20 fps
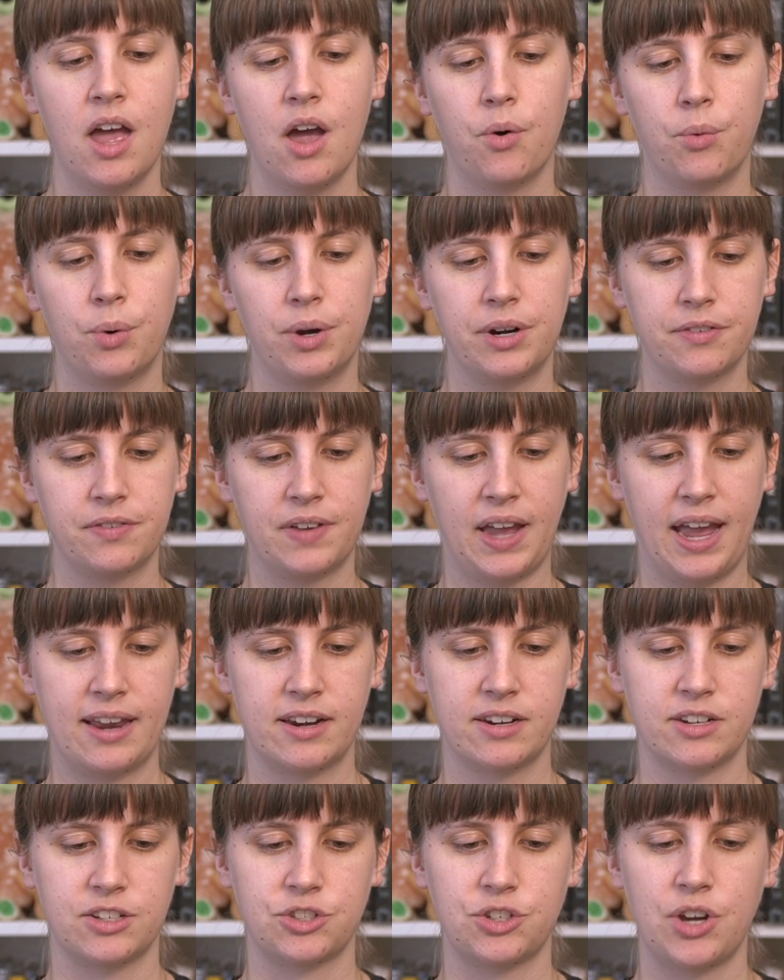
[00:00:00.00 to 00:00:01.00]
one of
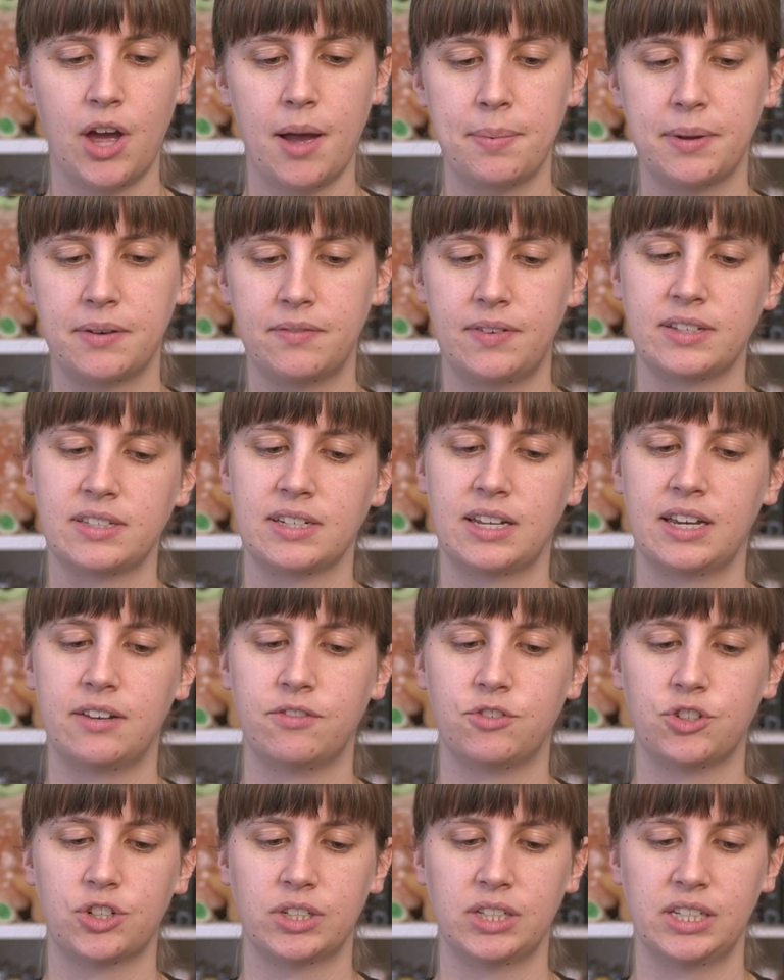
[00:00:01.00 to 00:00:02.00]
Canada's top investigative
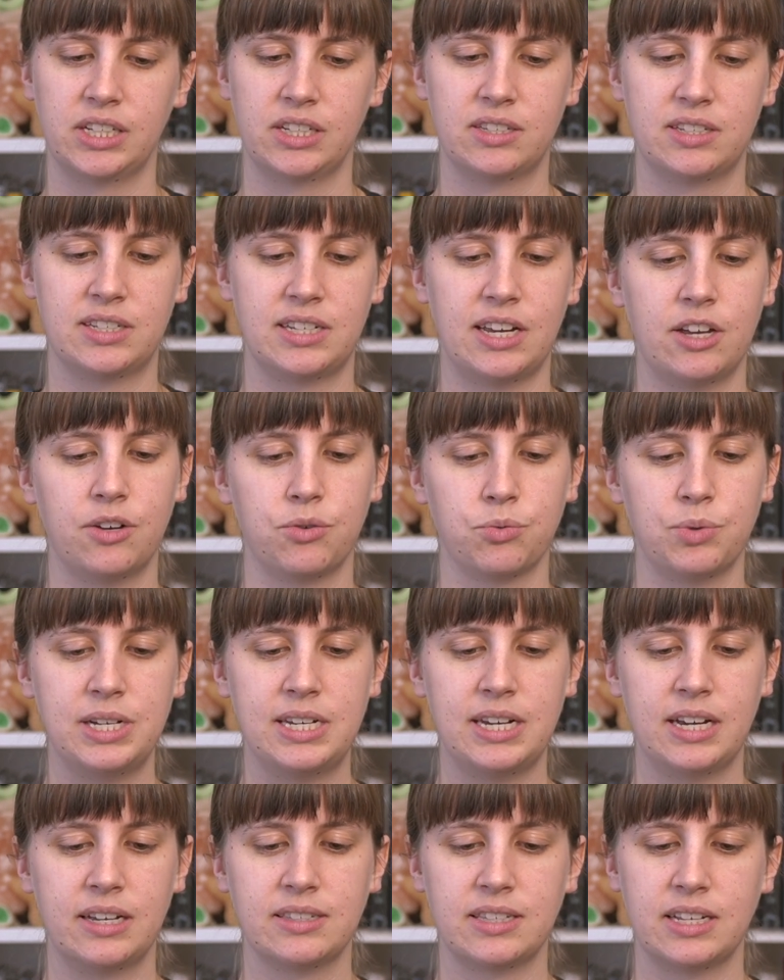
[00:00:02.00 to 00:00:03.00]
journalists,
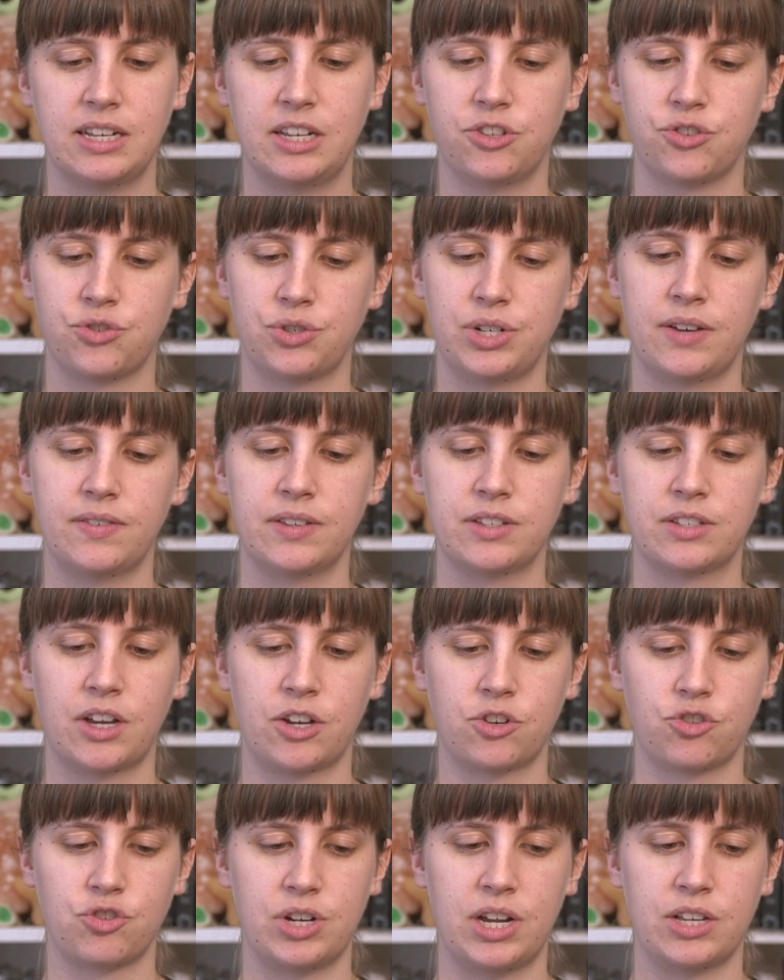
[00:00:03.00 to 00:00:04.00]
retells the history of this
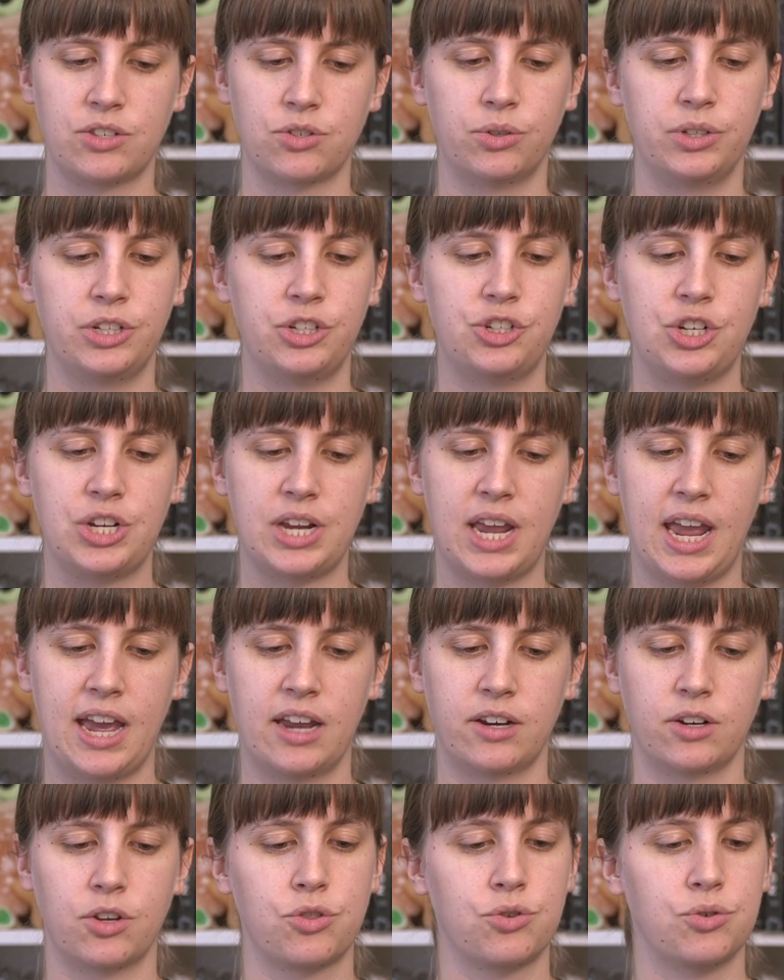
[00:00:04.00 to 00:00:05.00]
country as only she
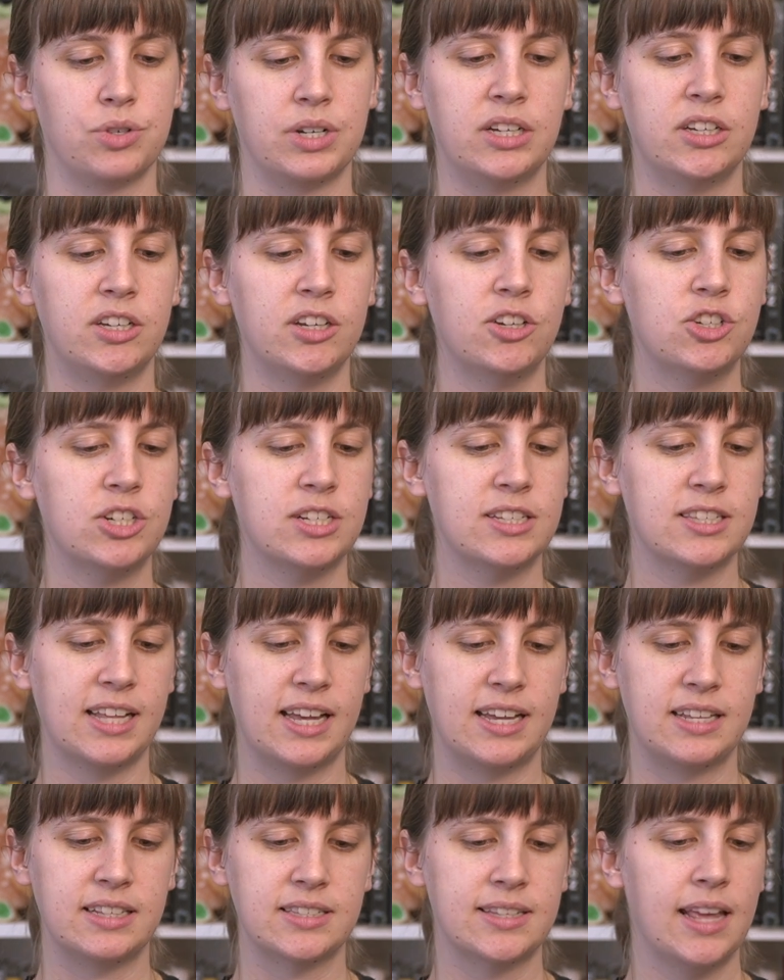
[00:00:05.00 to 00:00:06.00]
can, through an Indigenous
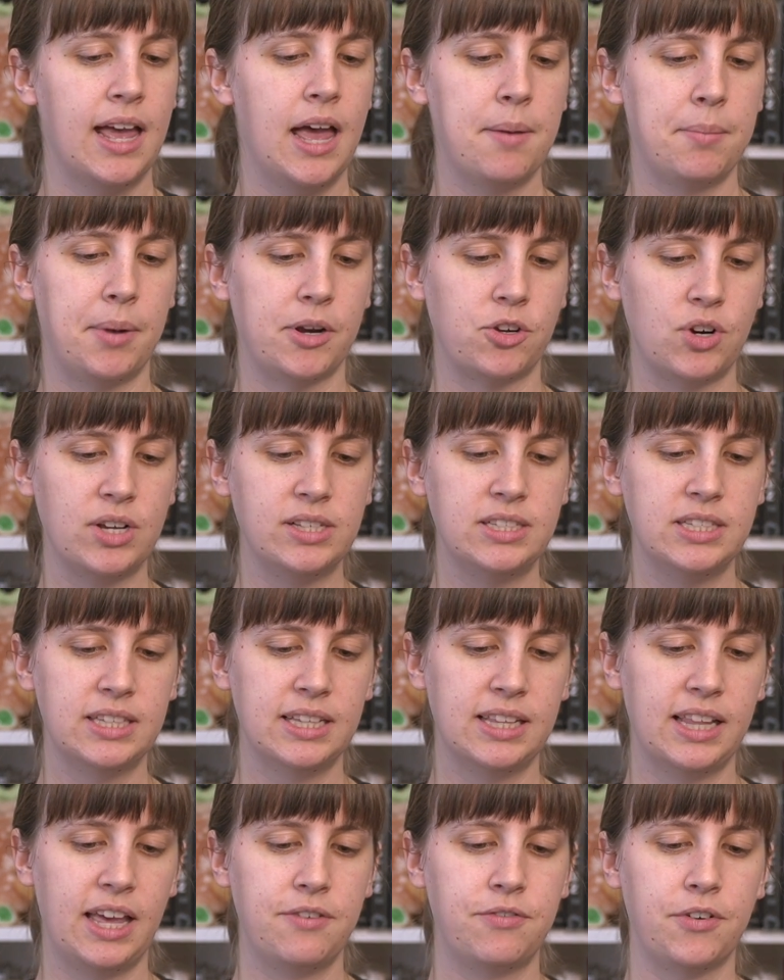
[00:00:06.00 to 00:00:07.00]
lens, by tracing the
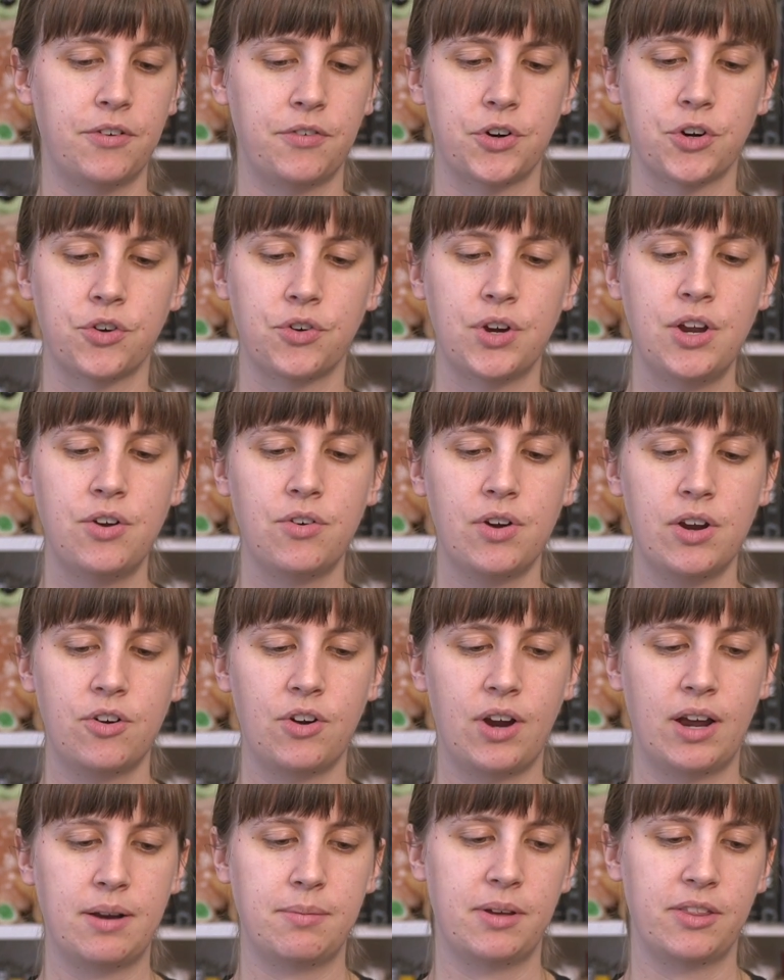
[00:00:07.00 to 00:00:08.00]
life of her
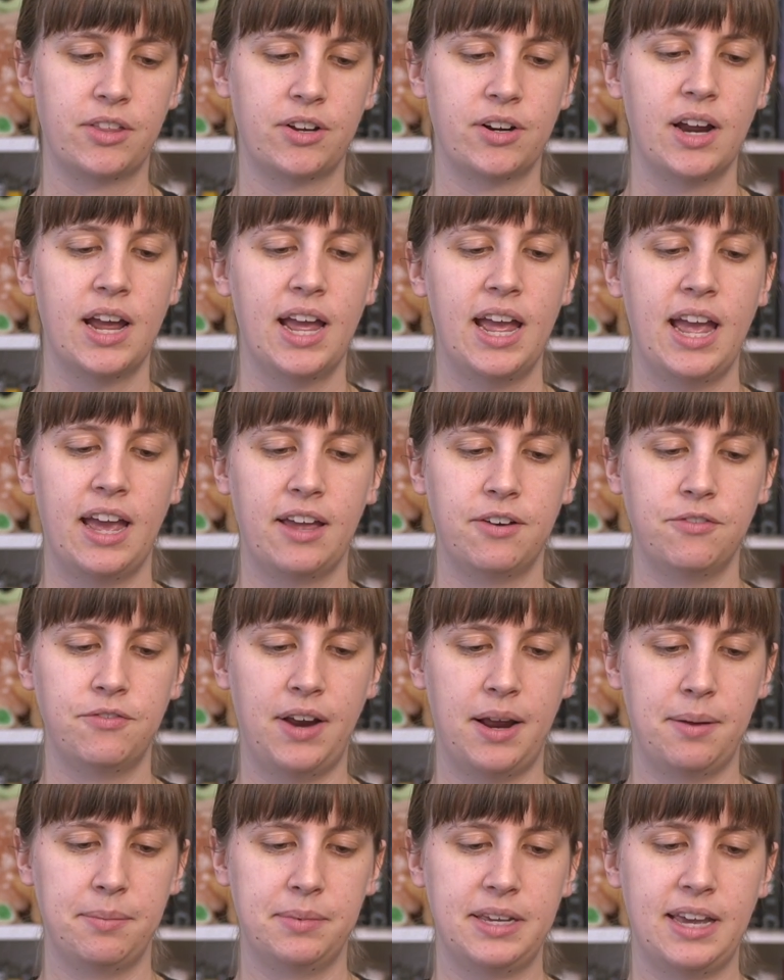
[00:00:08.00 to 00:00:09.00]
great-great-grandmother and
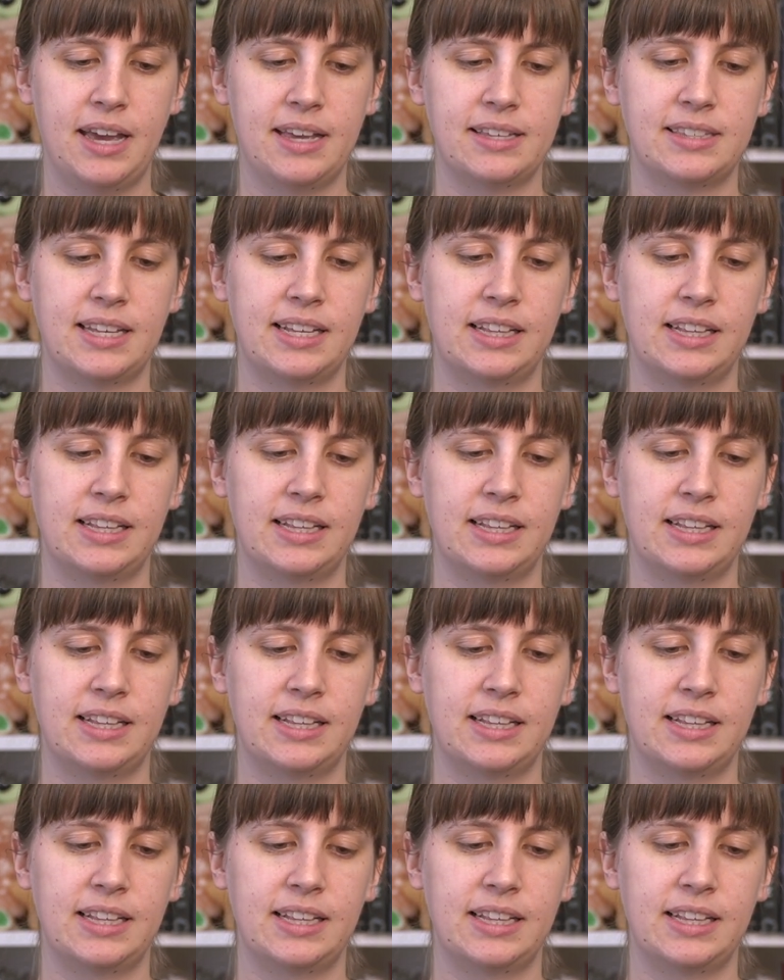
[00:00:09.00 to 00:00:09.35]
family as they